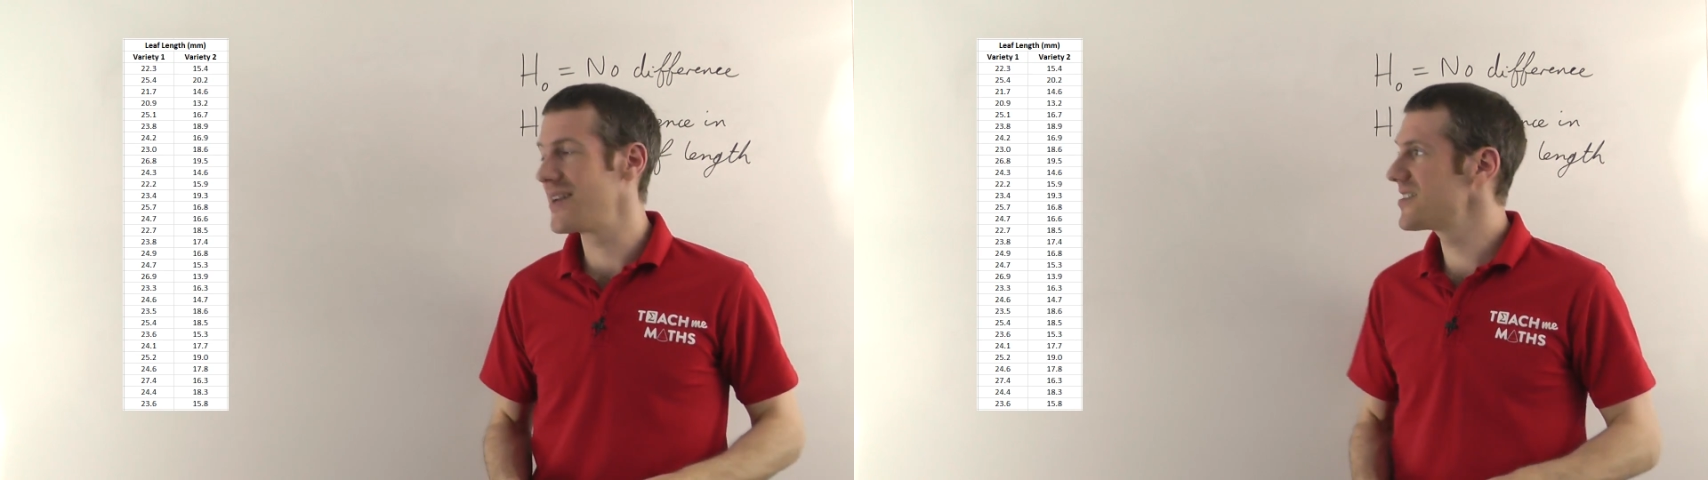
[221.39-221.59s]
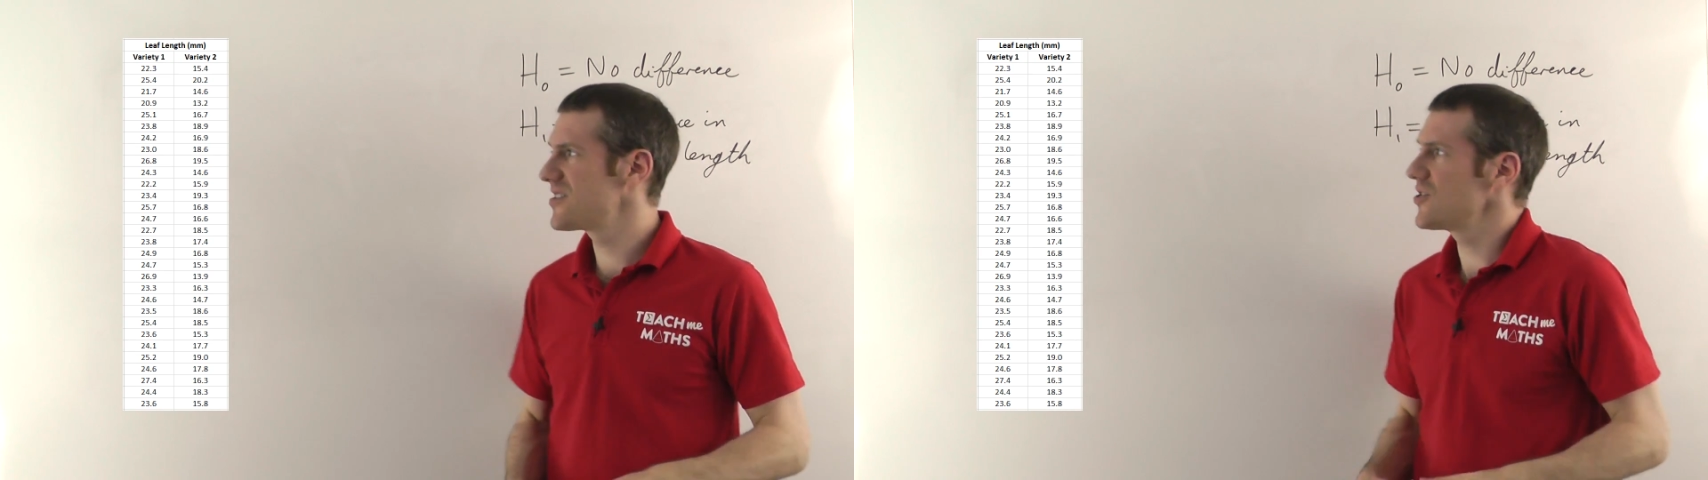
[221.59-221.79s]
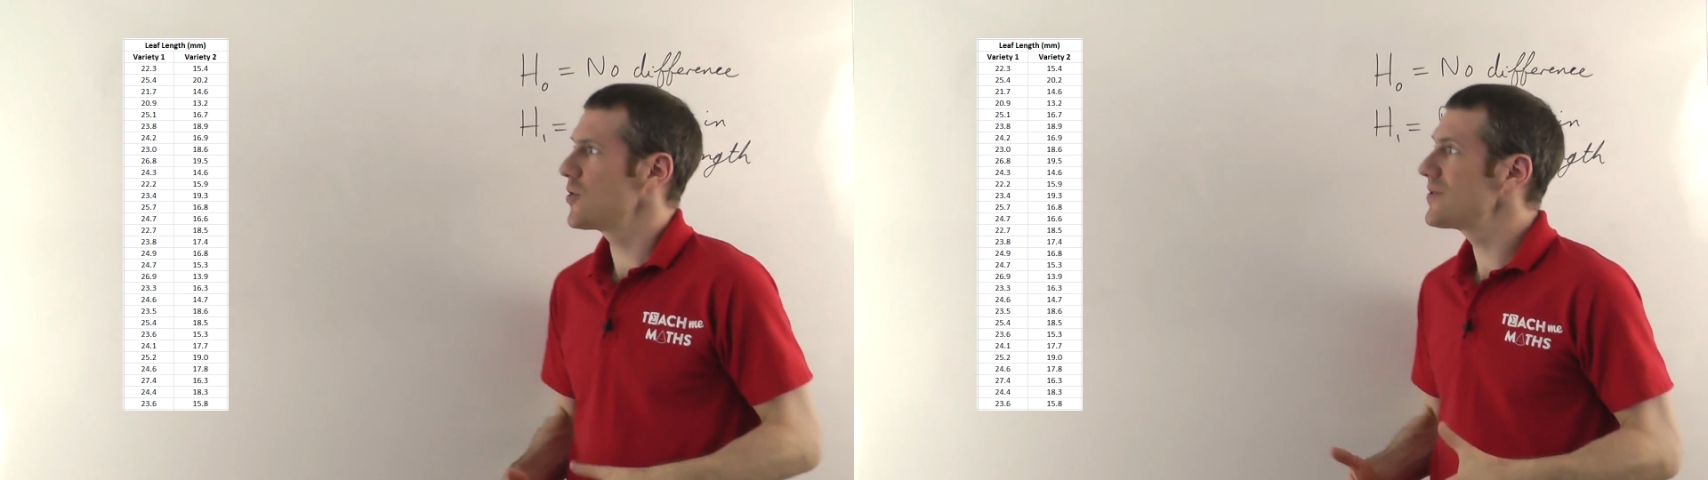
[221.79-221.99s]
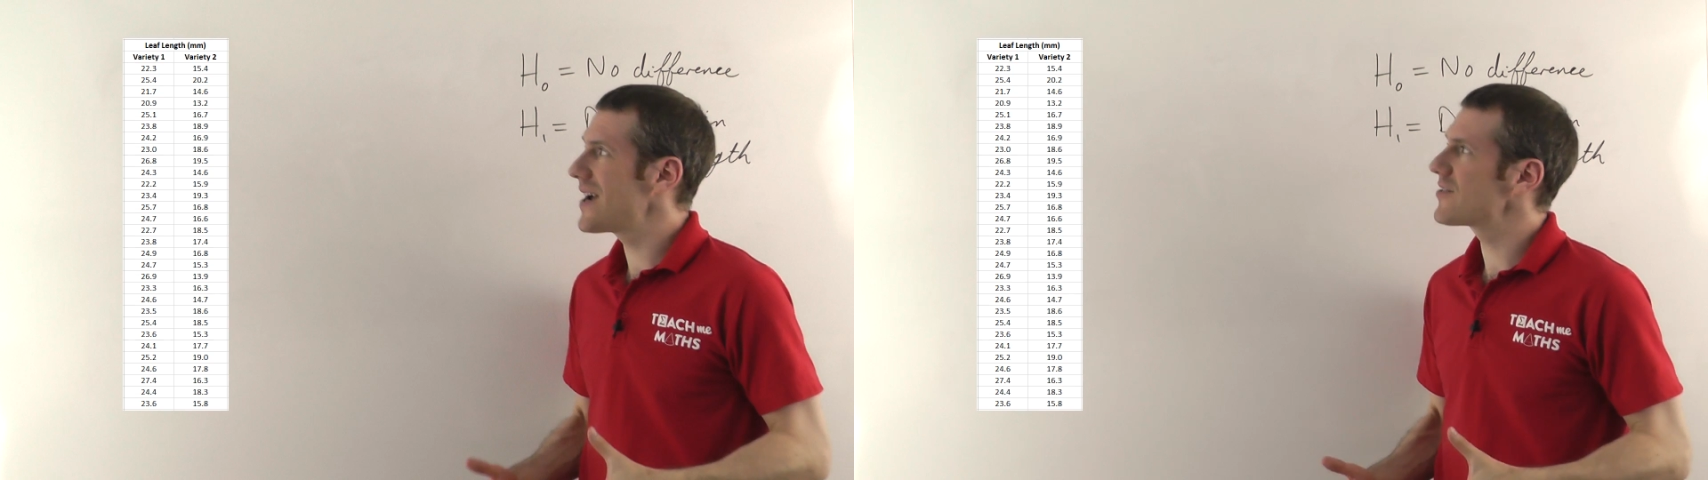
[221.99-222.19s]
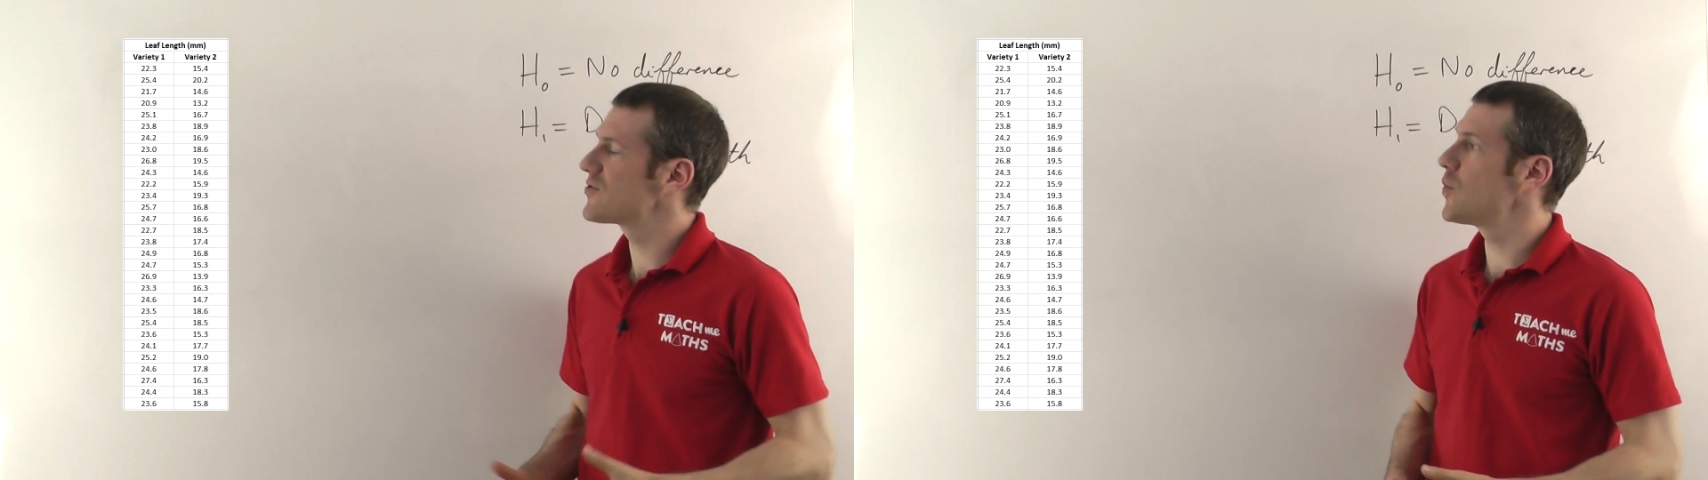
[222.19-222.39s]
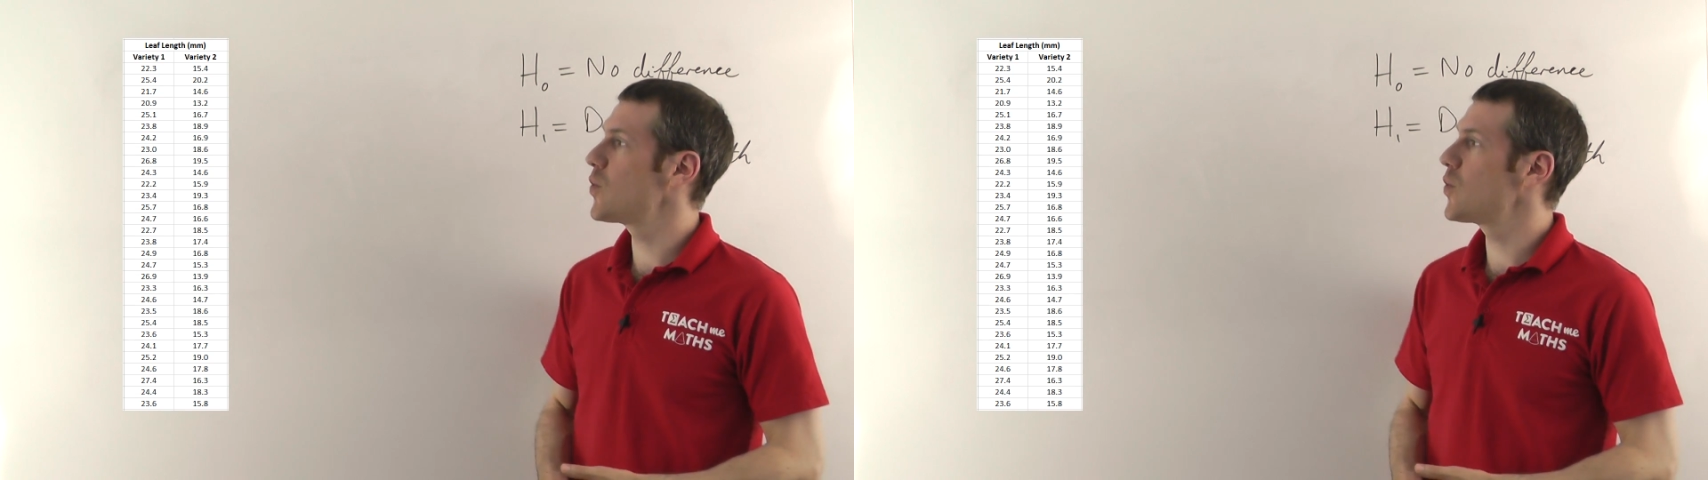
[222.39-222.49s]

is there's no natural